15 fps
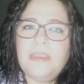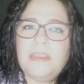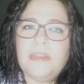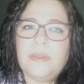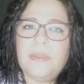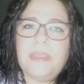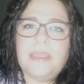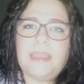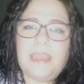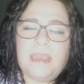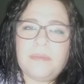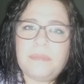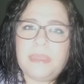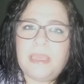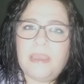You know, it
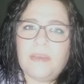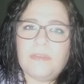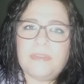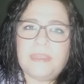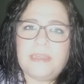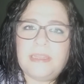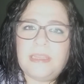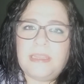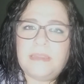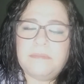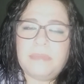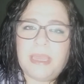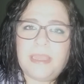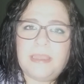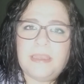can't be healthy to
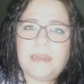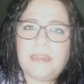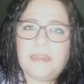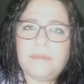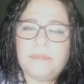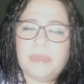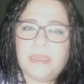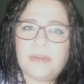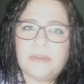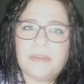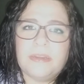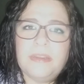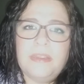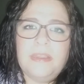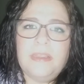eat bacon and
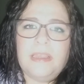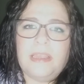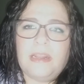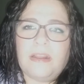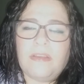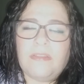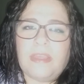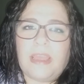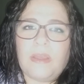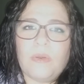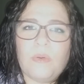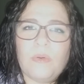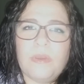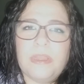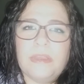butter and all that
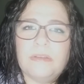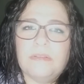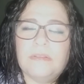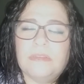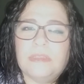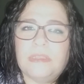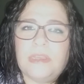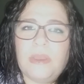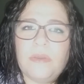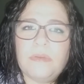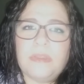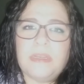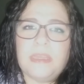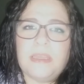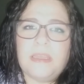oil and
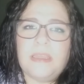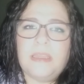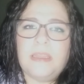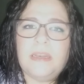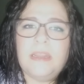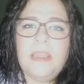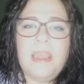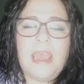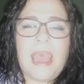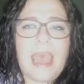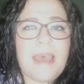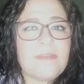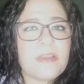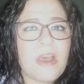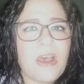coconut, and
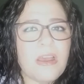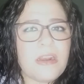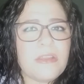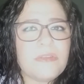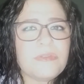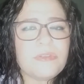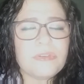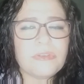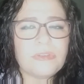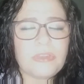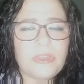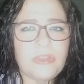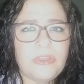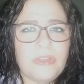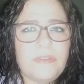avocados are
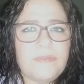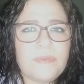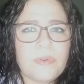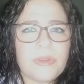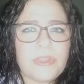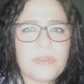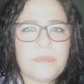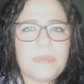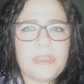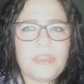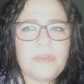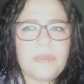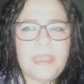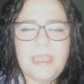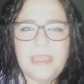good for you, but
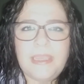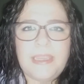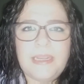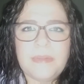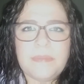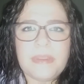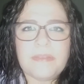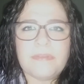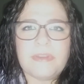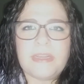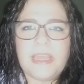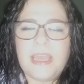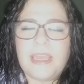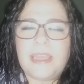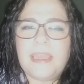you can't eat them every
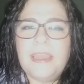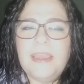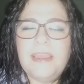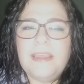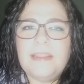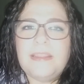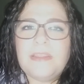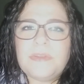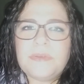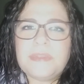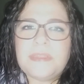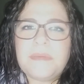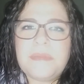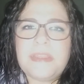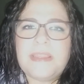day. Those were
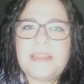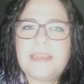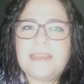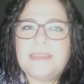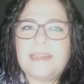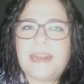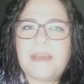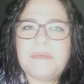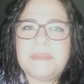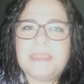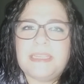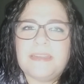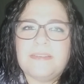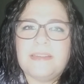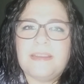some of the things that I was
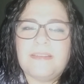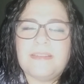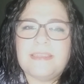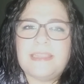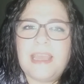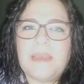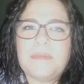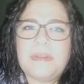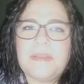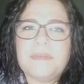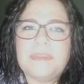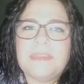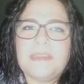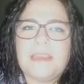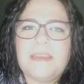hearing all the time. And I
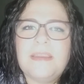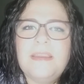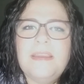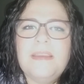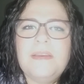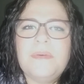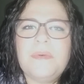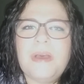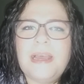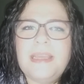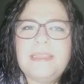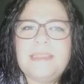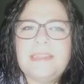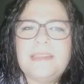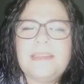was just like,
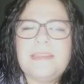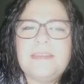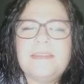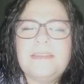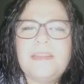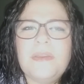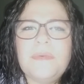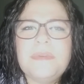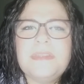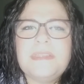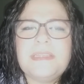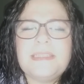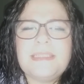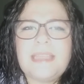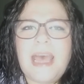why is it that no
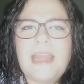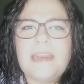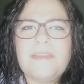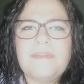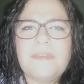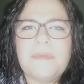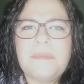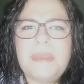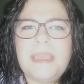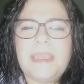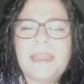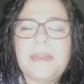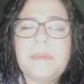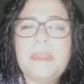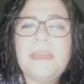one's excited for
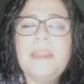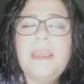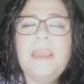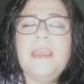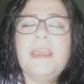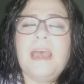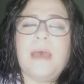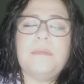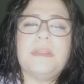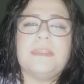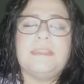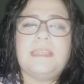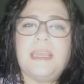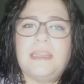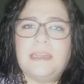me? And I mean, I'm
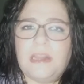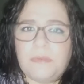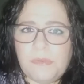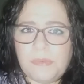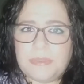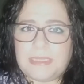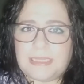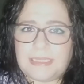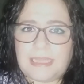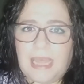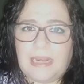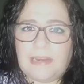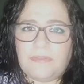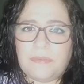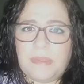not saying no one was
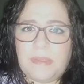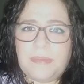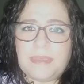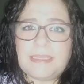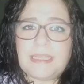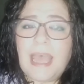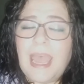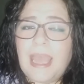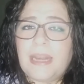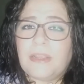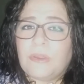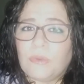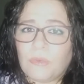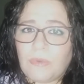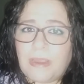excited for me, because I had
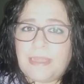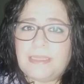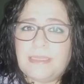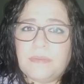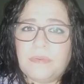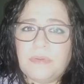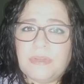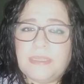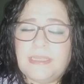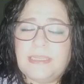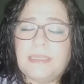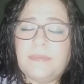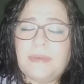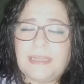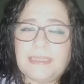a great support
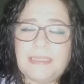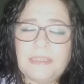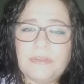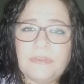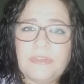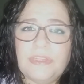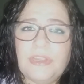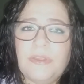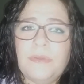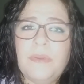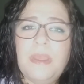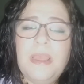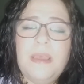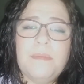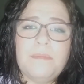system and I still do.
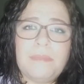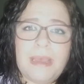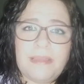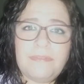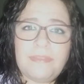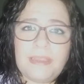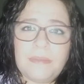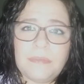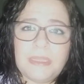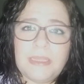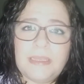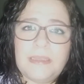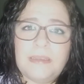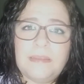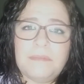My
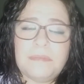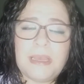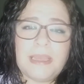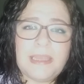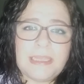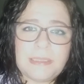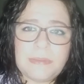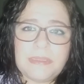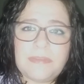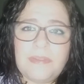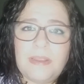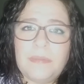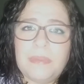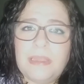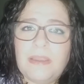family, my husband's
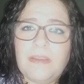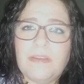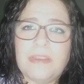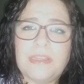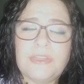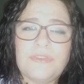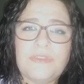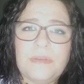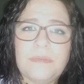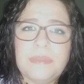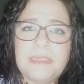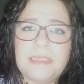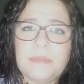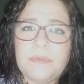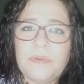family, are
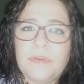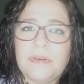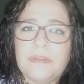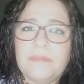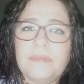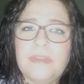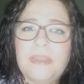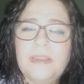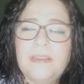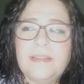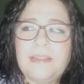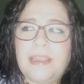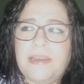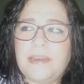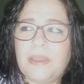extremely supportive.
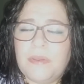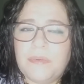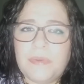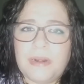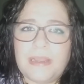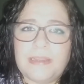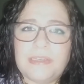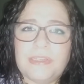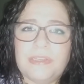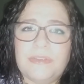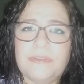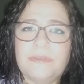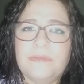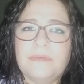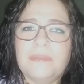They know what I
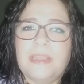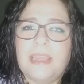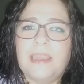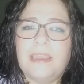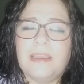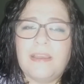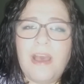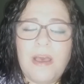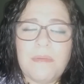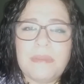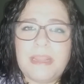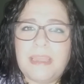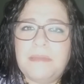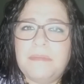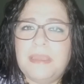do. They
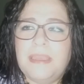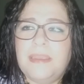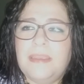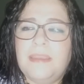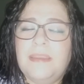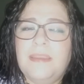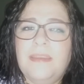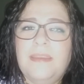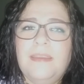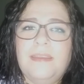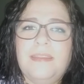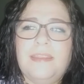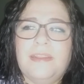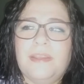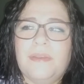accommodate me,
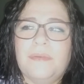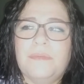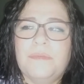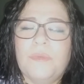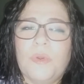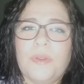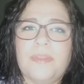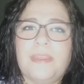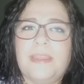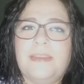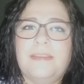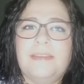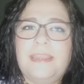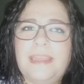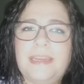you know, more
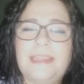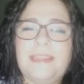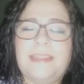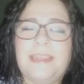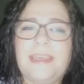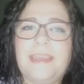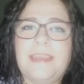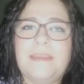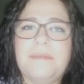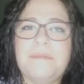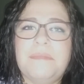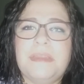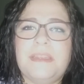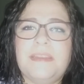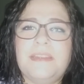than
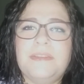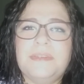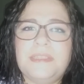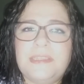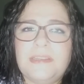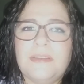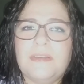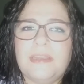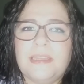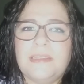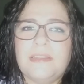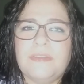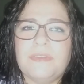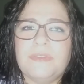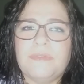anything. But you still
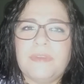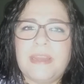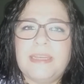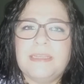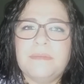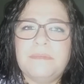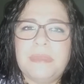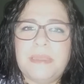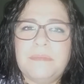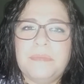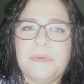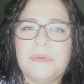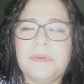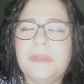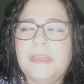get those random
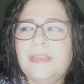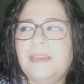people,